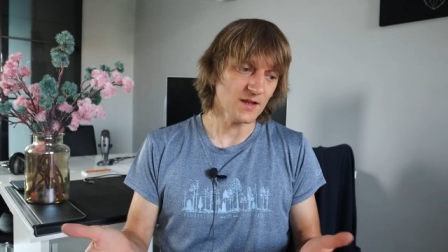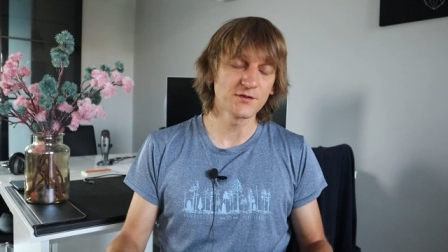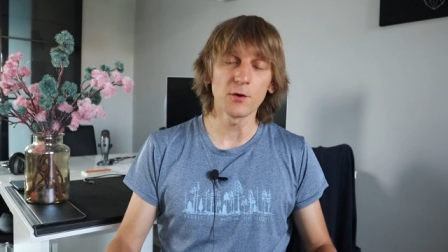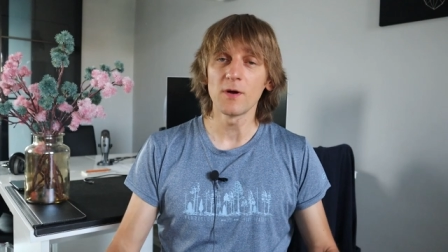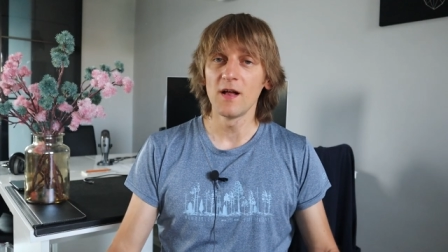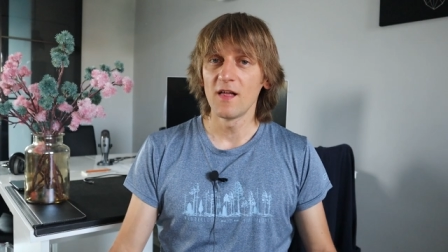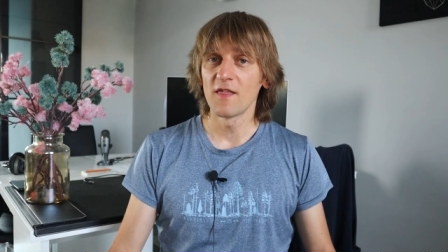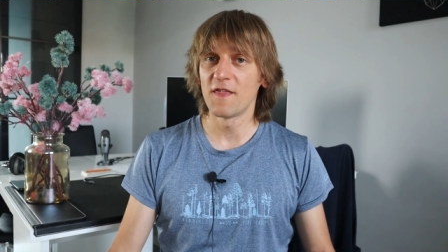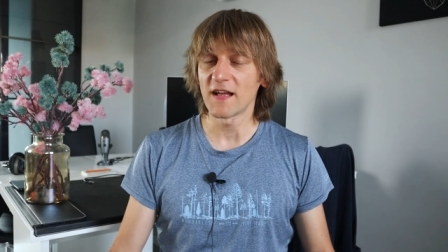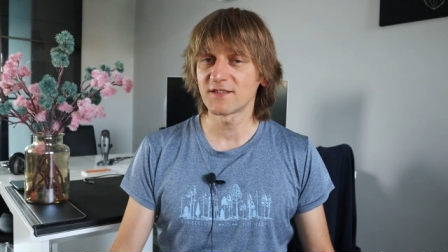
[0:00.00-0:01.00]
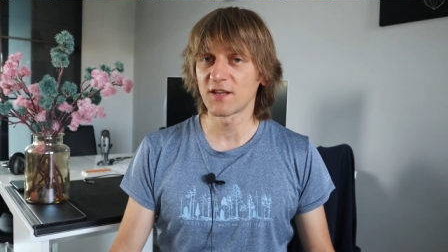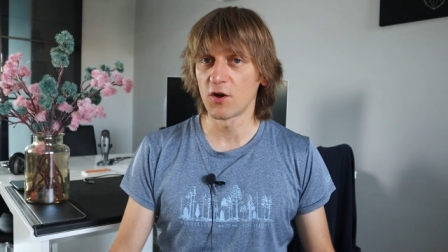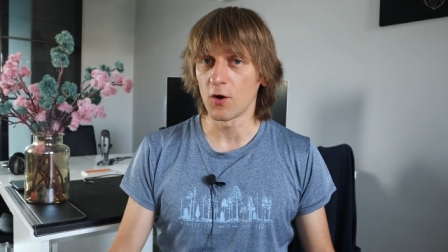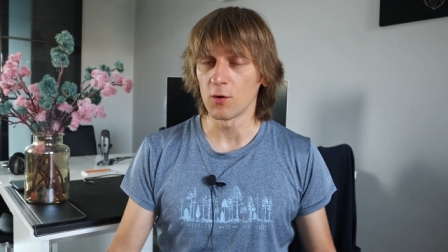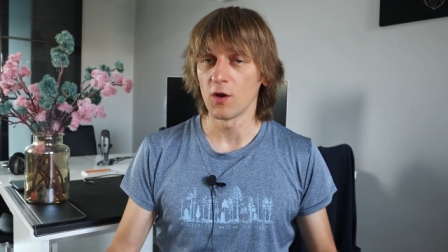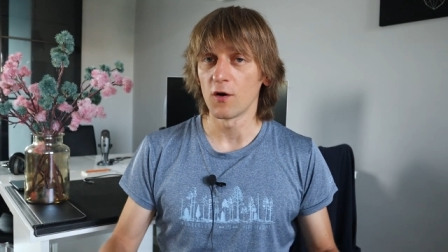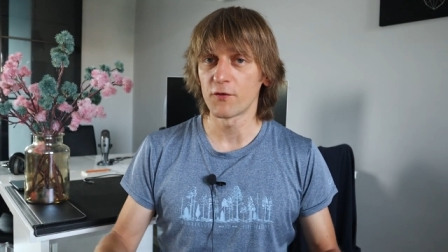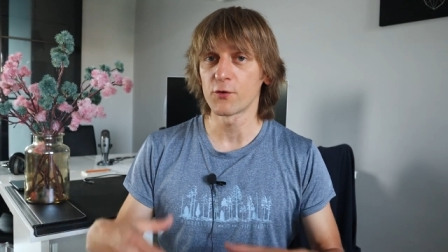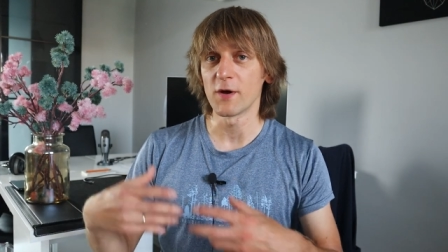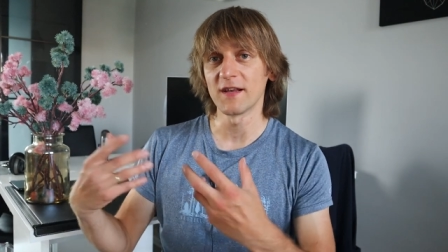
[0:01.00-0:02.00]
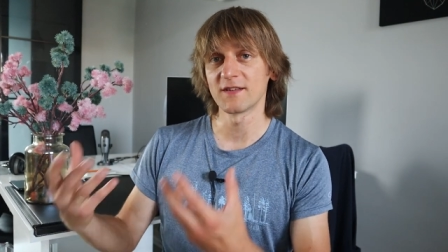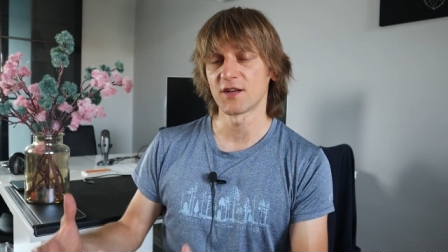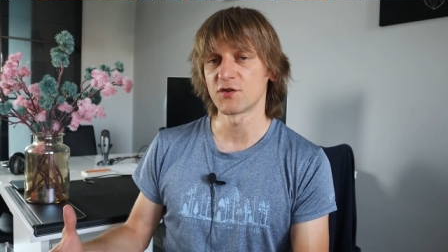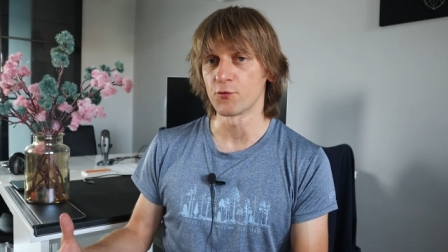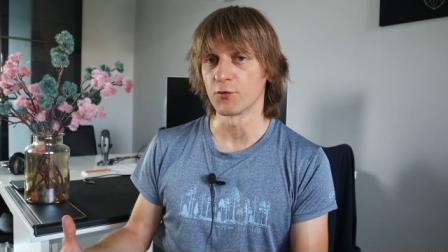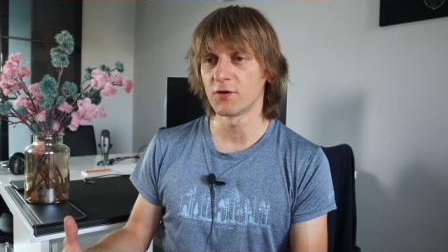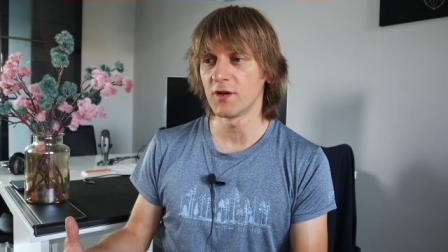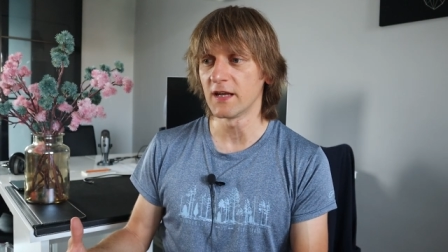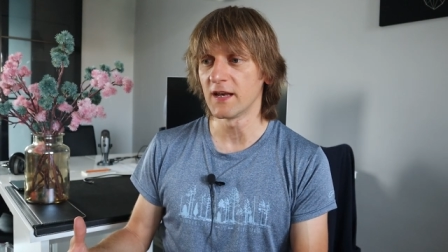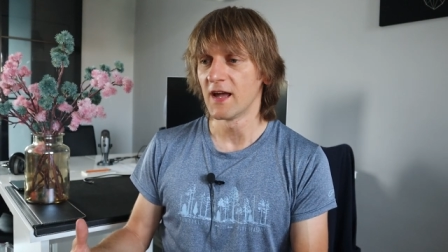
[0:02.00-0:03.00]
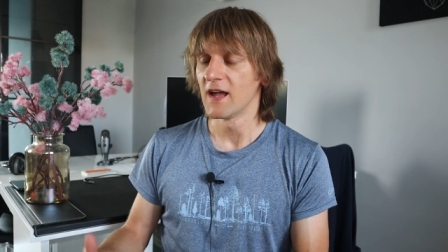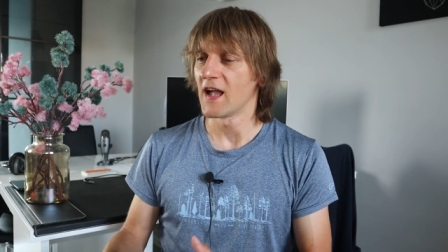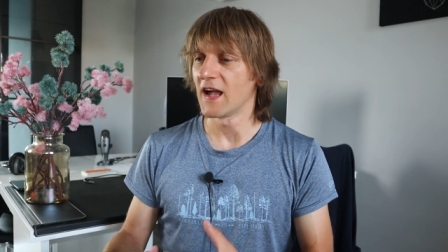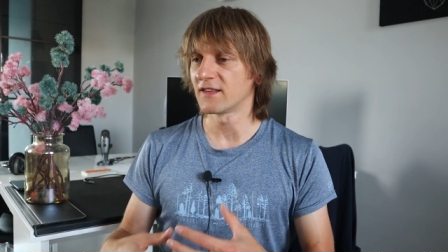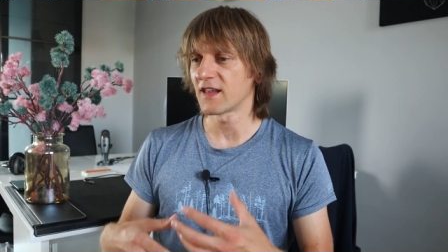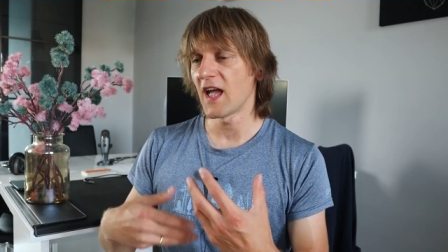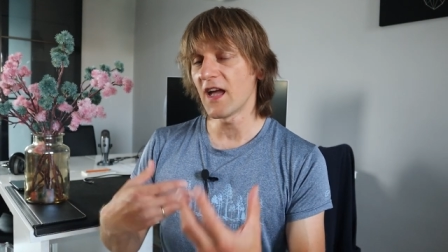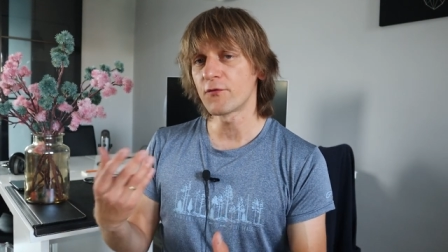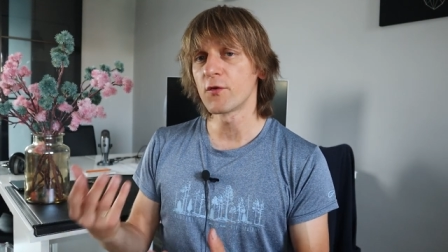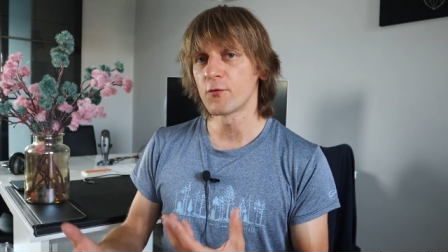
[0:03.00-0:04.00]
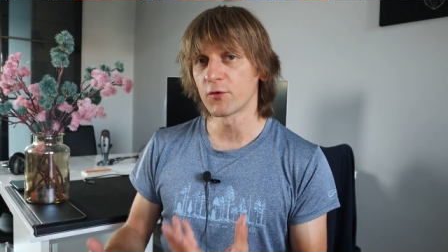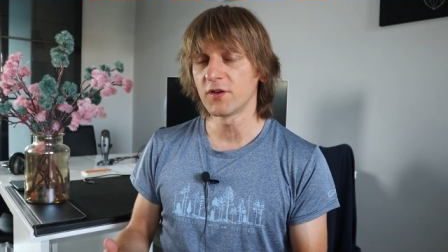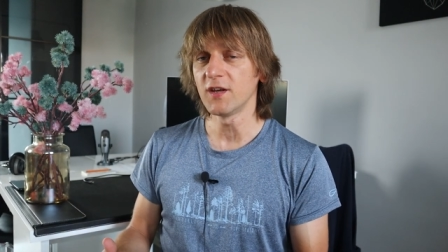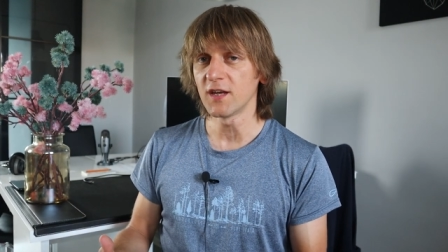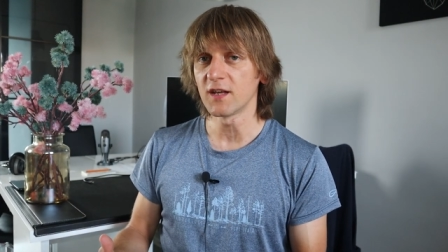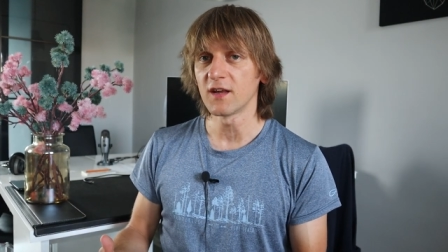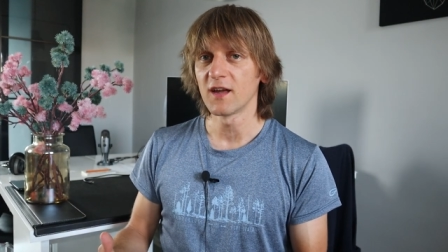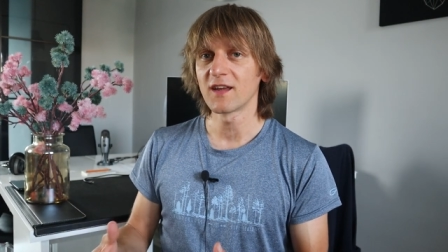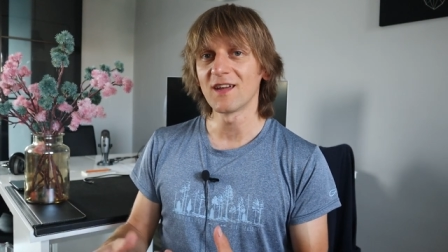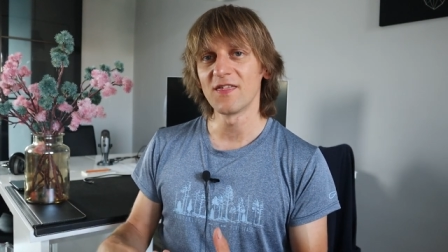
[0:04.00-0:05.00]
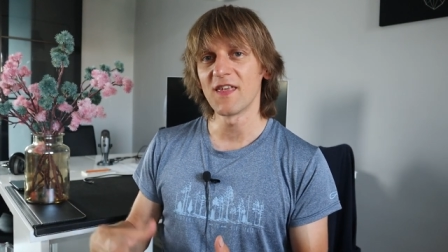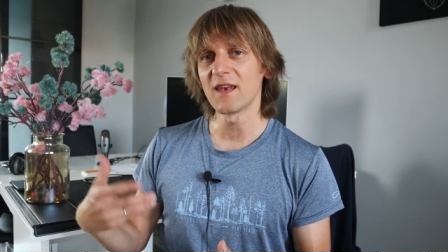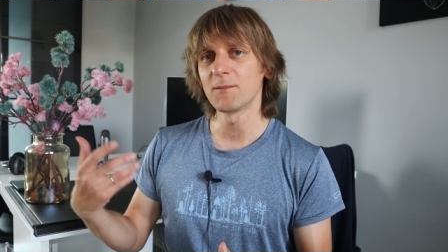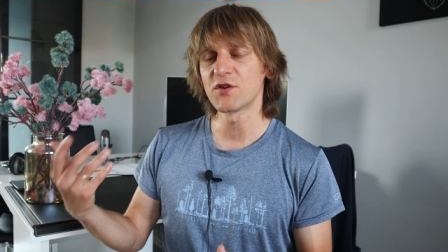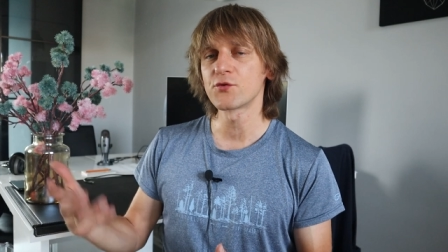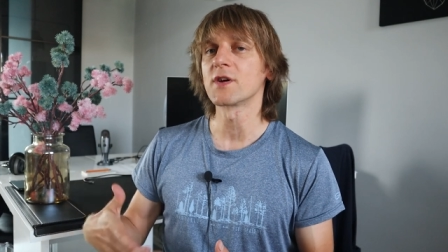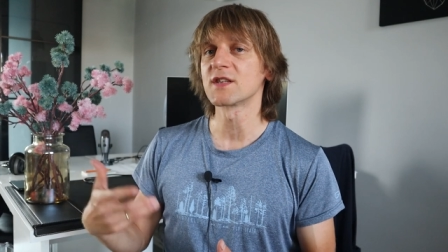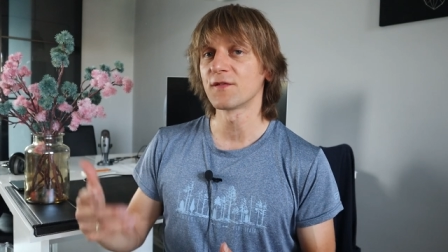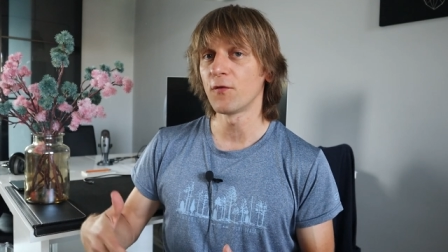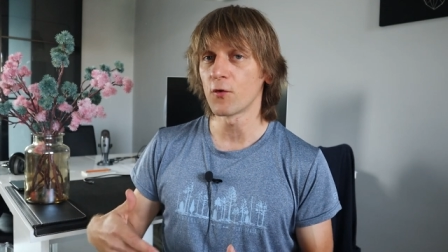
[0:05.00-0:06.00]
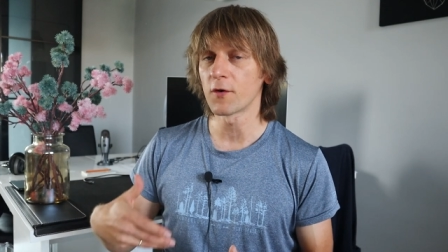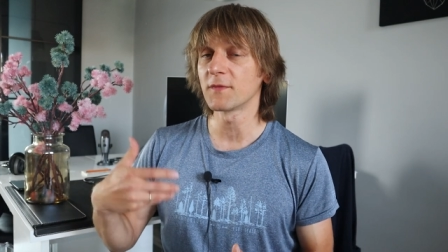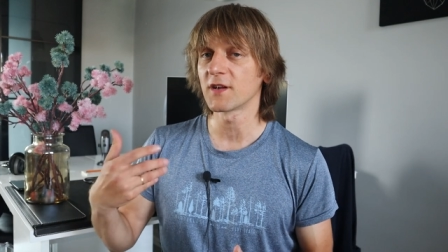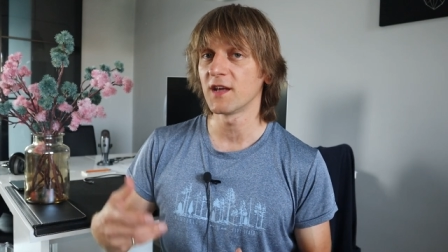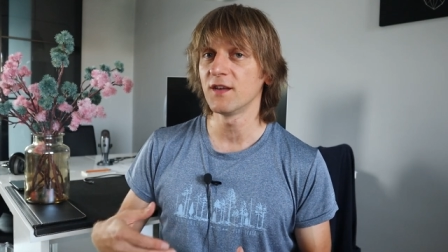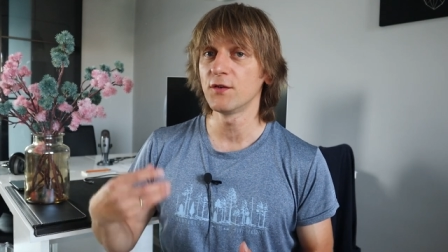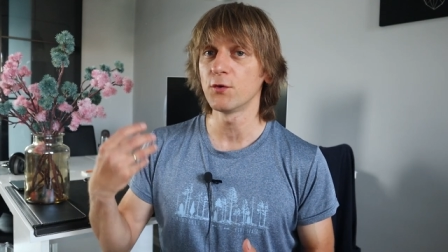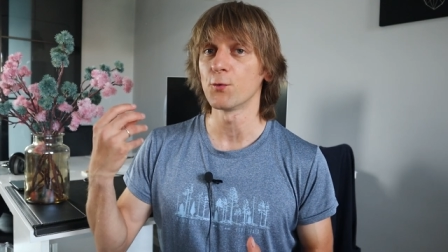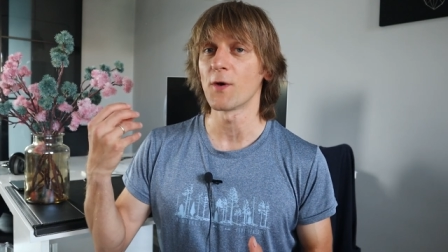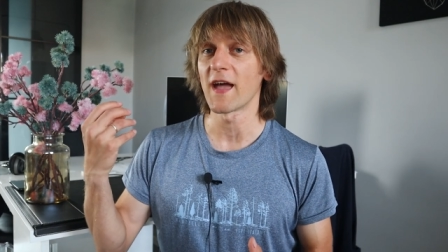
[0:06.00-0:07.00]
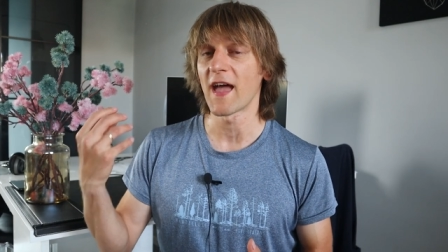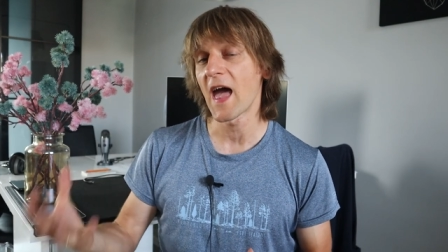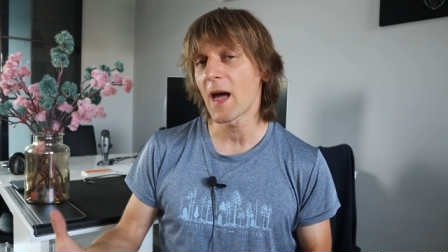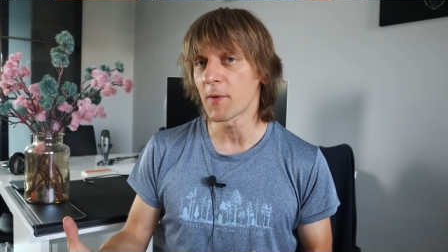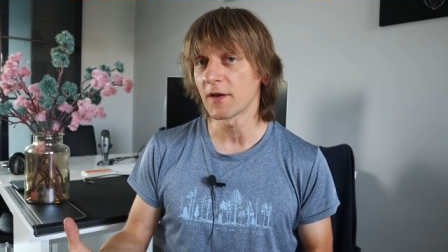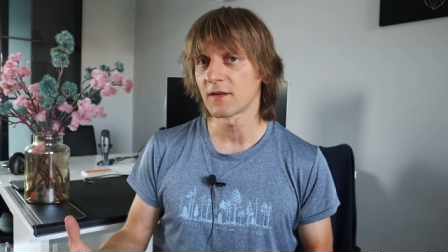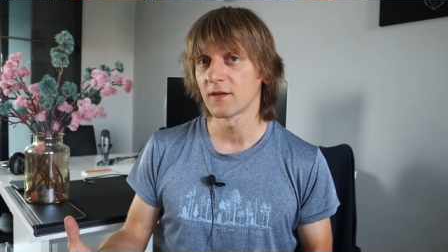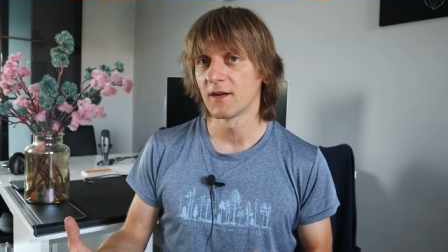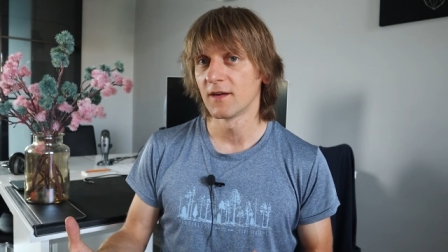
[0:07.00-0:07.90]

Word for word: So that's the goal of creating such a routine. And every routine can then be transformed into a habit.